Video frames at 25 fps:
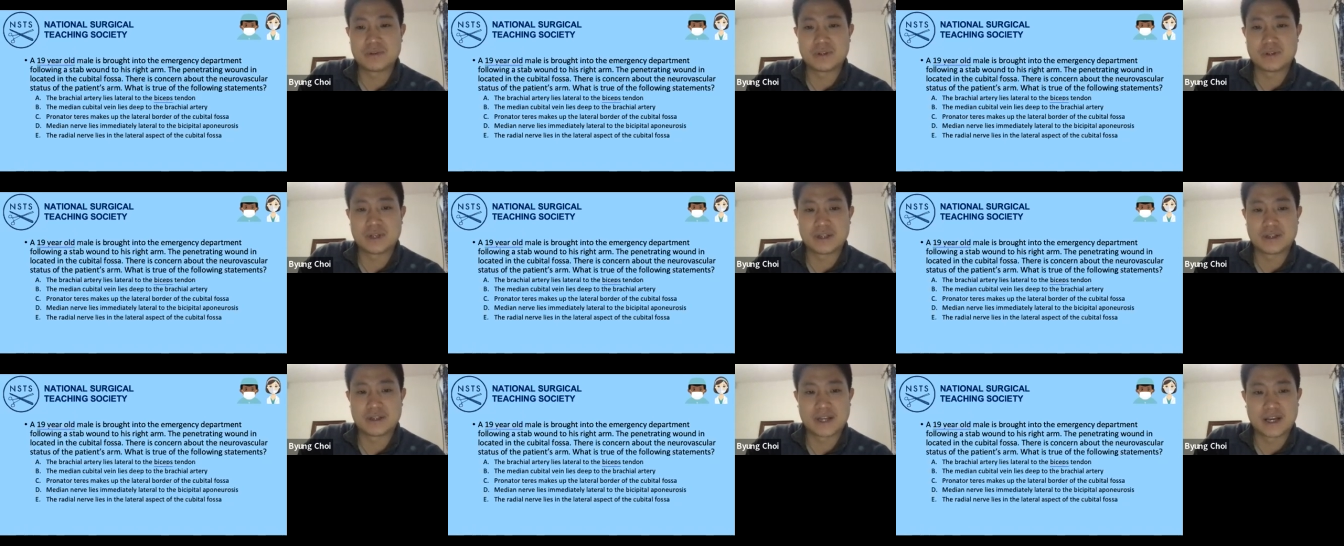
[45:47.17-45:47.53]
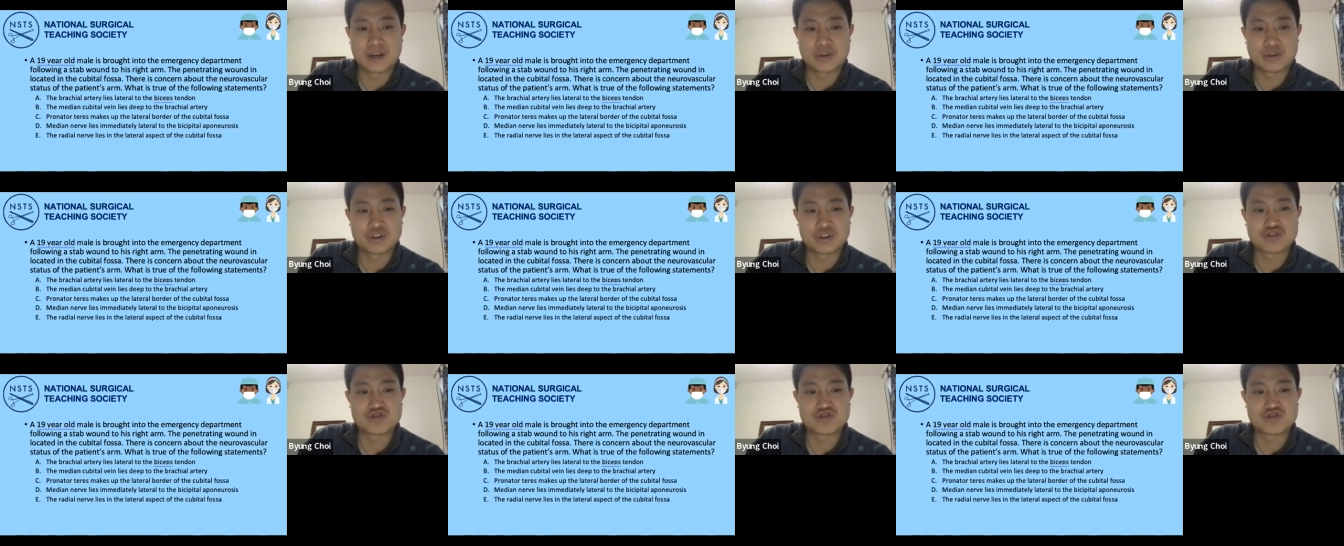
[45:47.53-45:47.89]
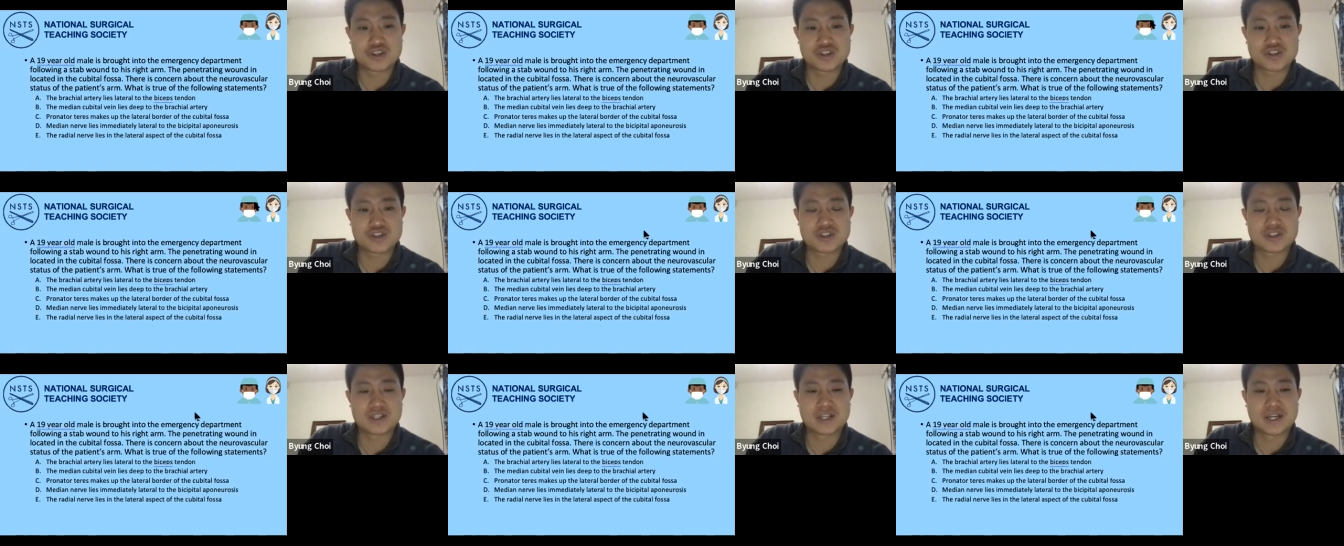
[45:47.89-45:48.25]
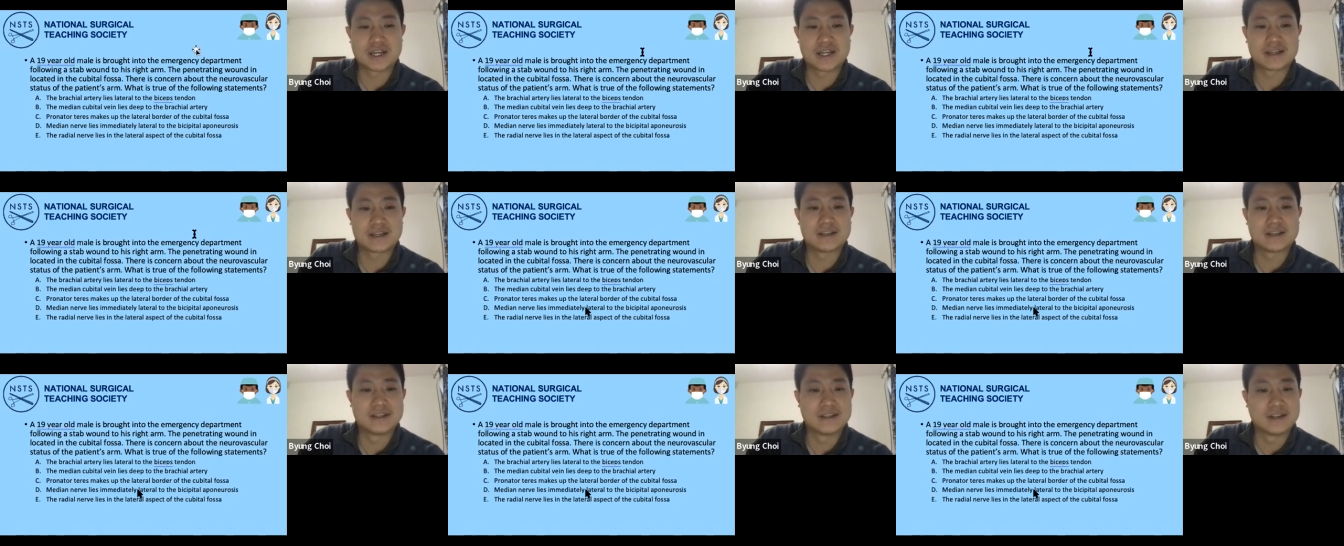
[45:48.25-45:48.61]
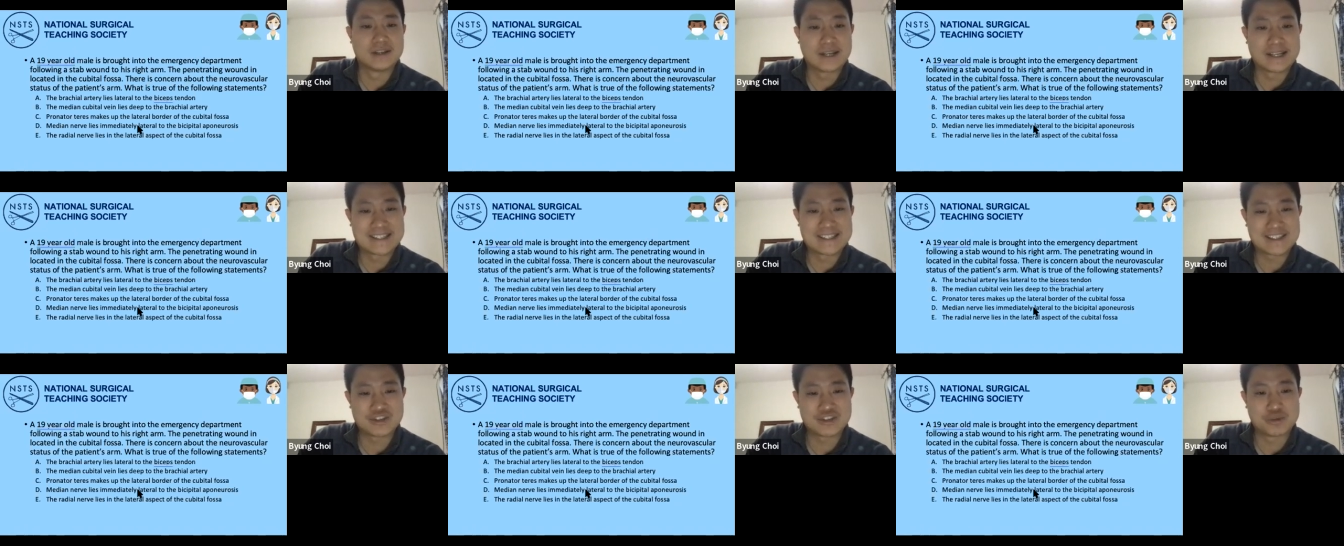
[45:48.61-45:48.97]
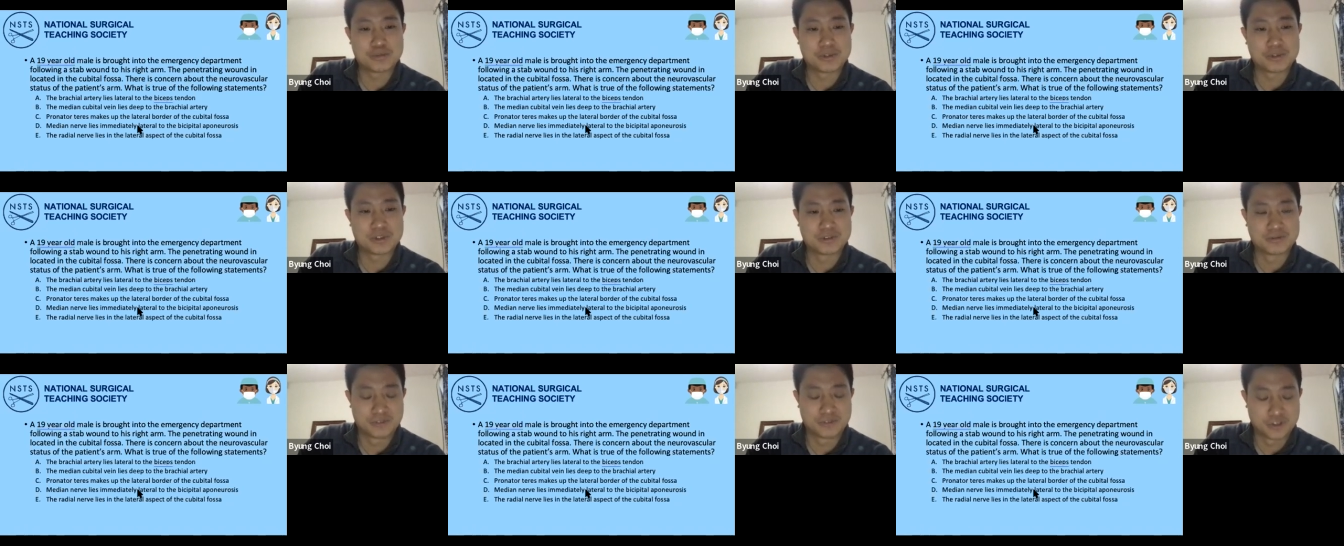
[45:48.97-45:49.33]
and how the structures lie, and
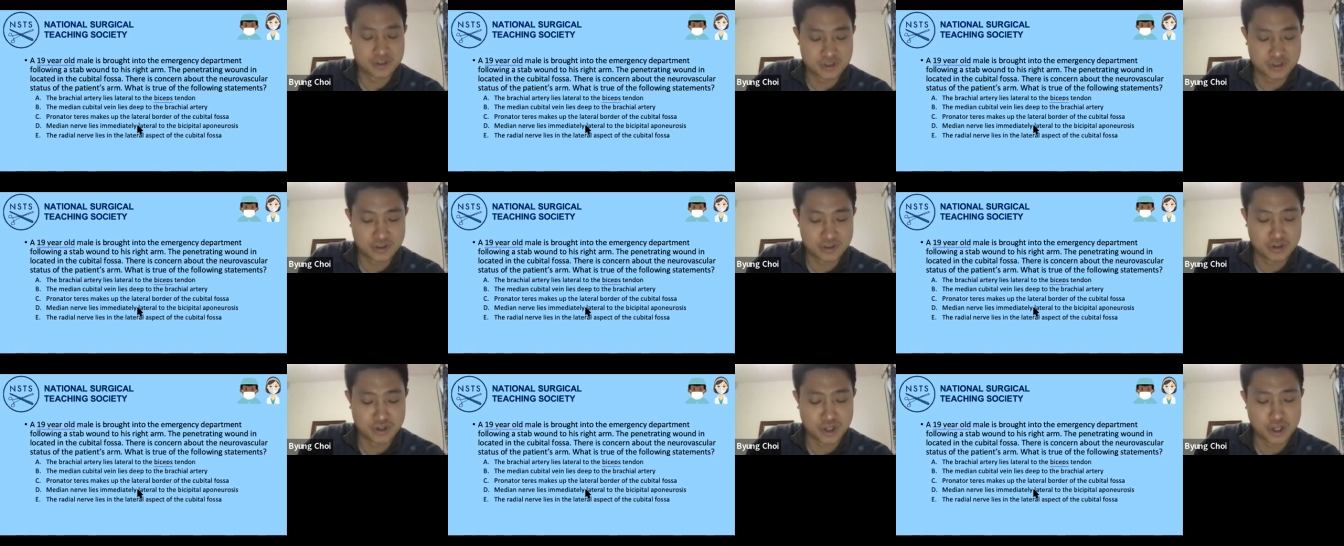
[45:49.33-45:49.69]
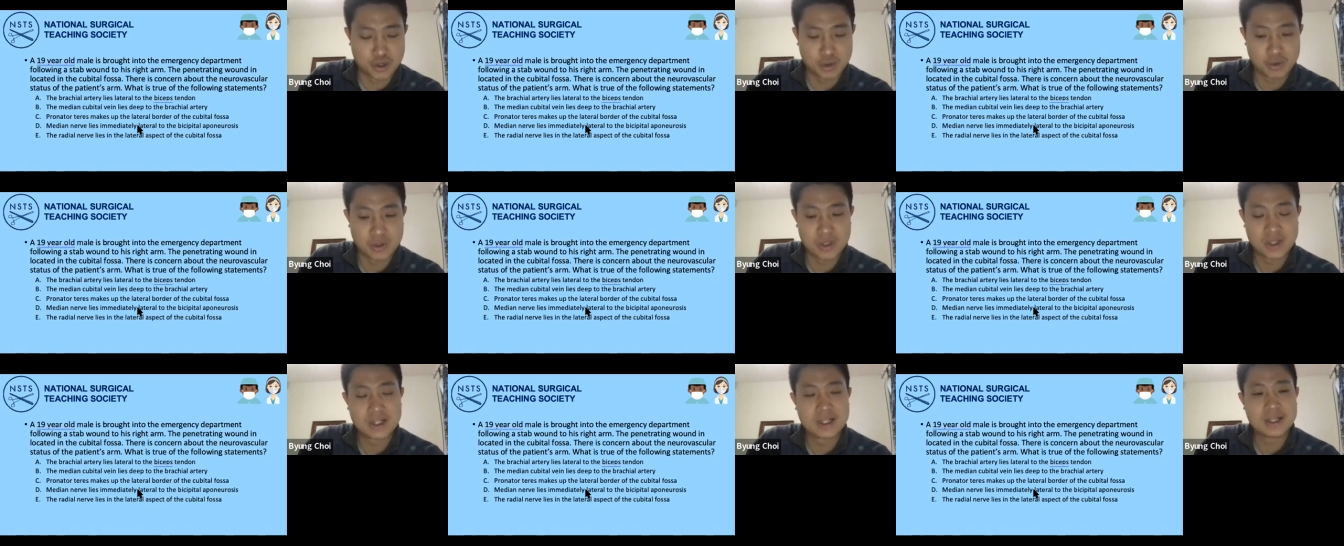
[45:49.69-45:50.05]
antecubital fossa, no,